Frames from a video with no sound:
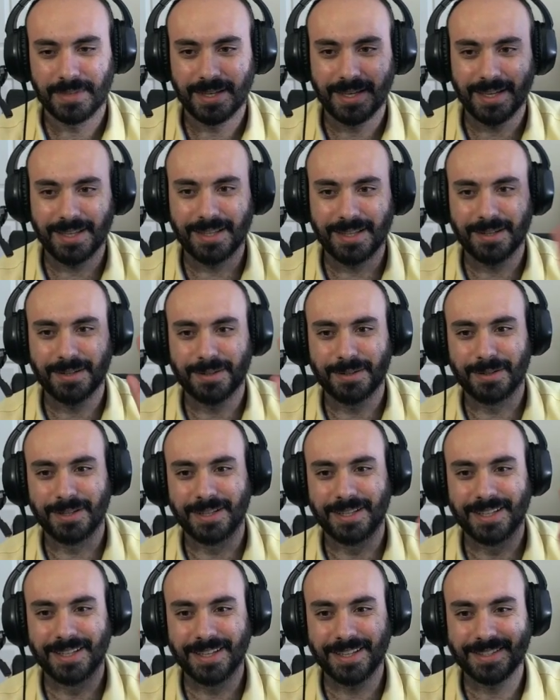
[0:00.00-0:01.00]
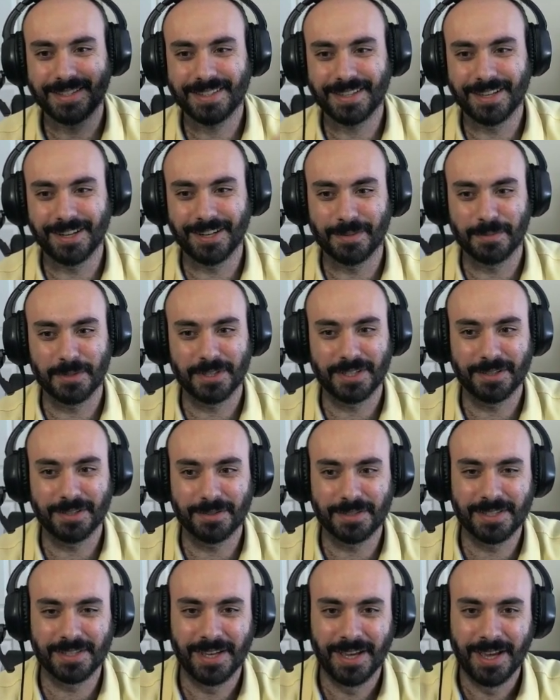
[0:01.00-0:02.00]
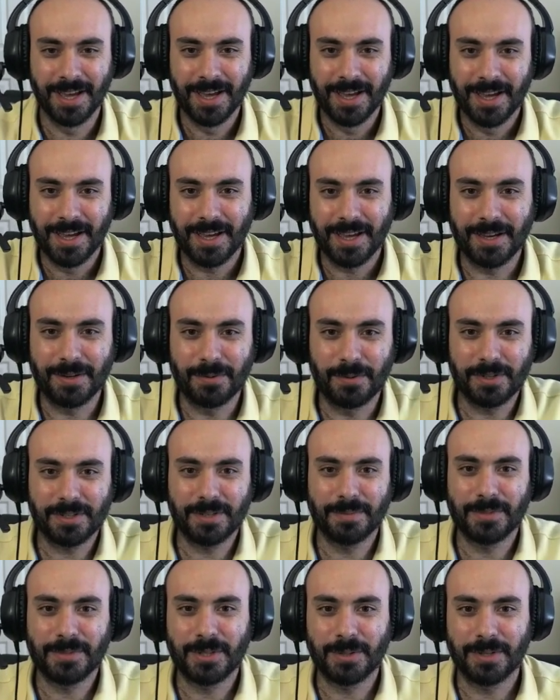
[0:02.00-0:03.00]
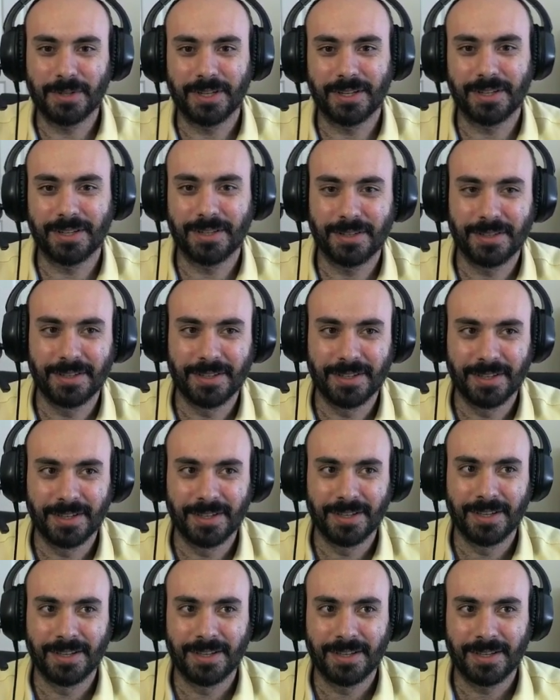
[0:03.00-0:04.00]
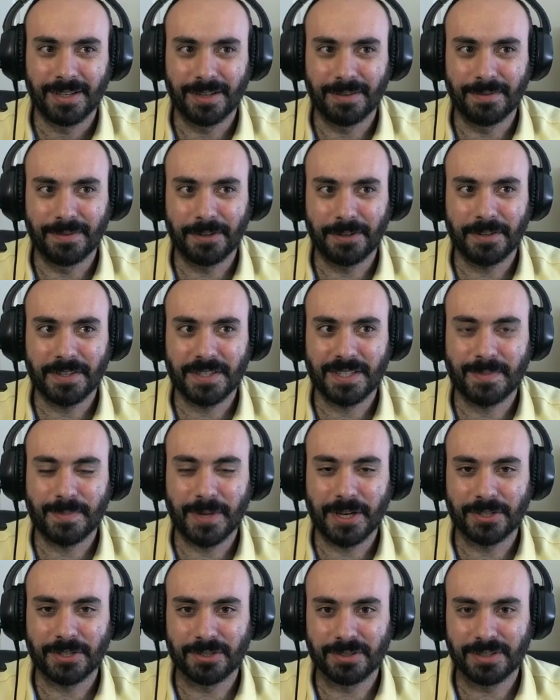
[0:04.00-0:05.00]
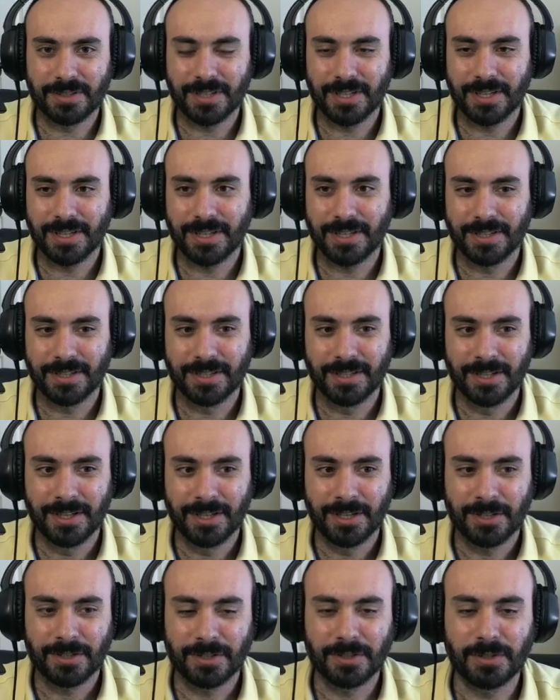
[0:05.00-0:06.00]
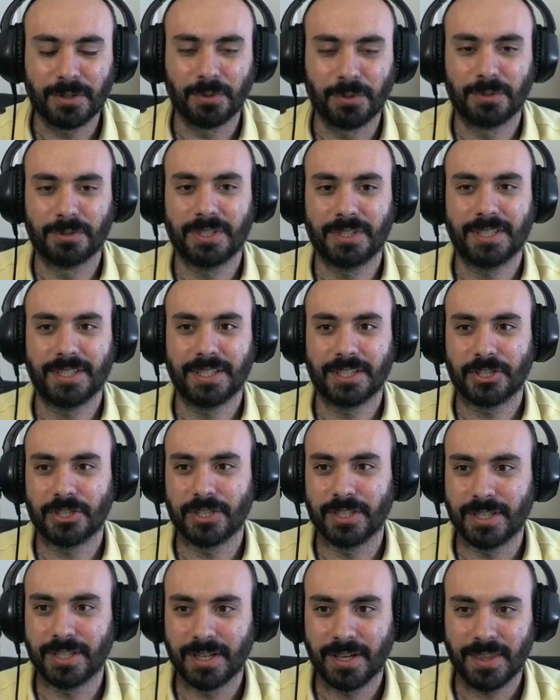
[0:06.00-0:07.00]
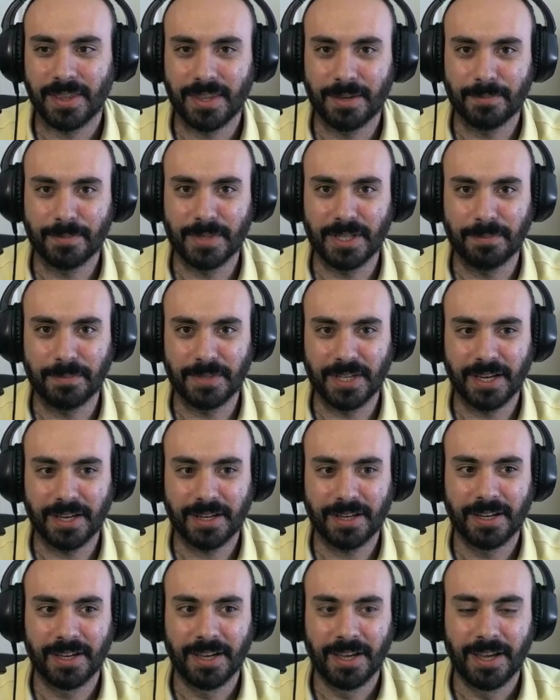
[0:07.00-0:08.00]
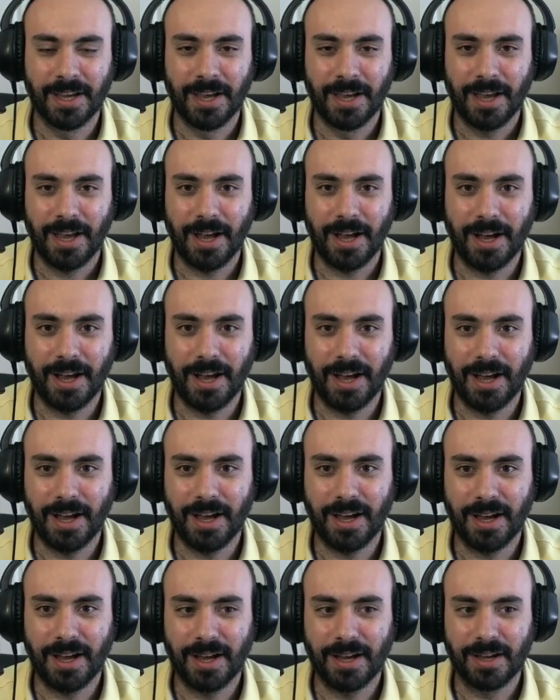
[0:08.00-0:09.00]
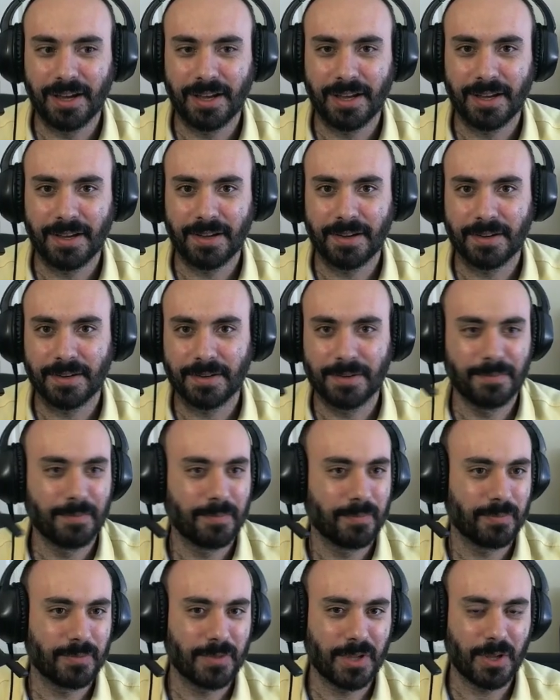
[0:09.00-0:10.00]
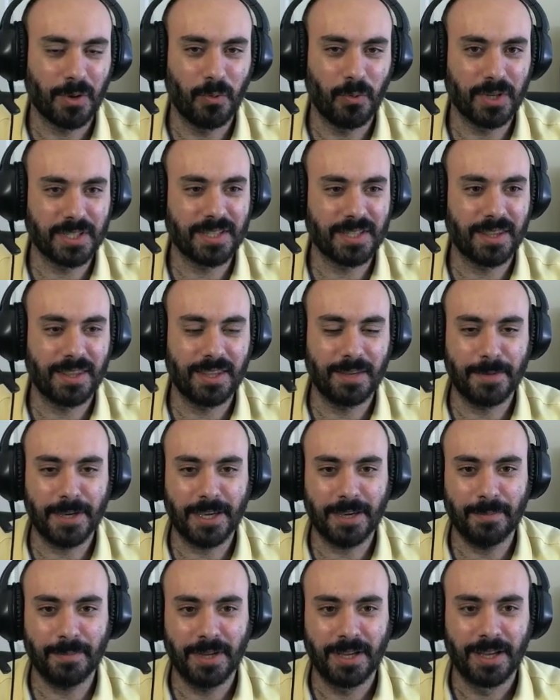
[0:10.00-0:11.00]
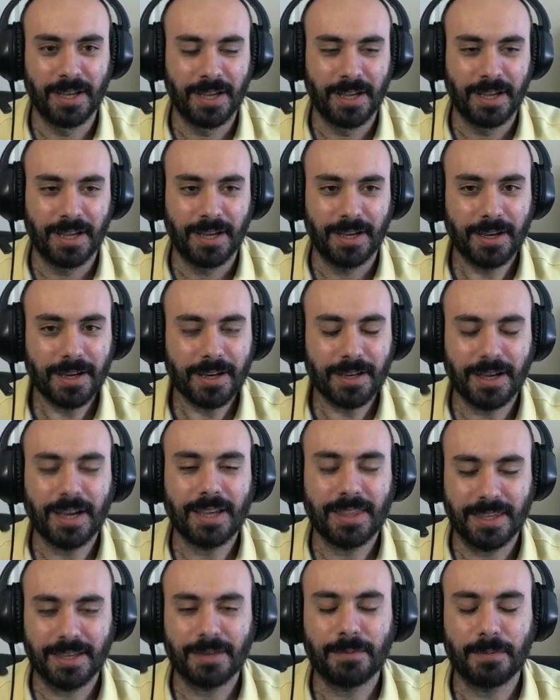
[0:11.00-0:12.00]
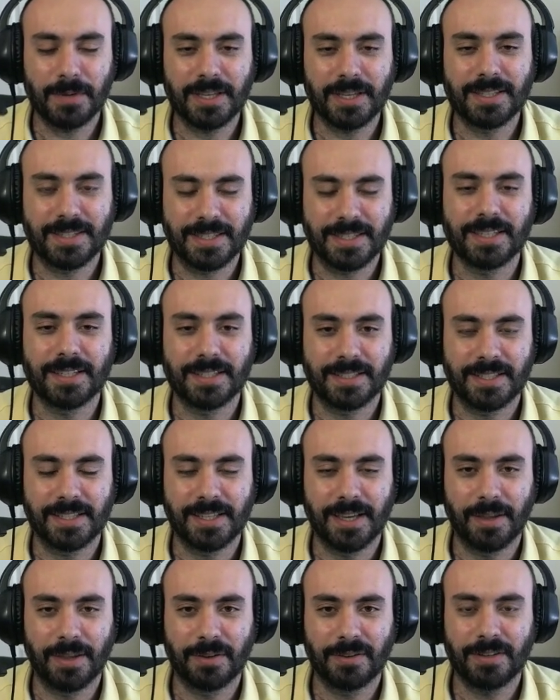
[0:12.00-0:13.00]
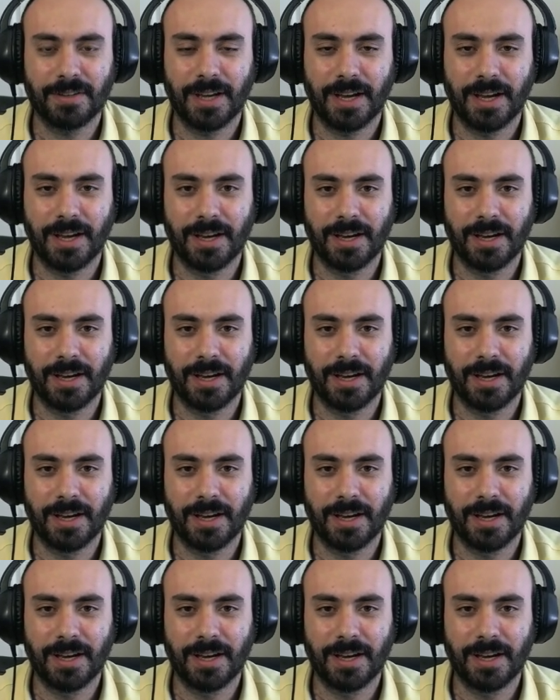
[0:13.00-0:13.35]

Hello, it's Karmatos, and welcome to a very special gold edition Thememe deck. Uh, what's the Thememe? I think we can see it together.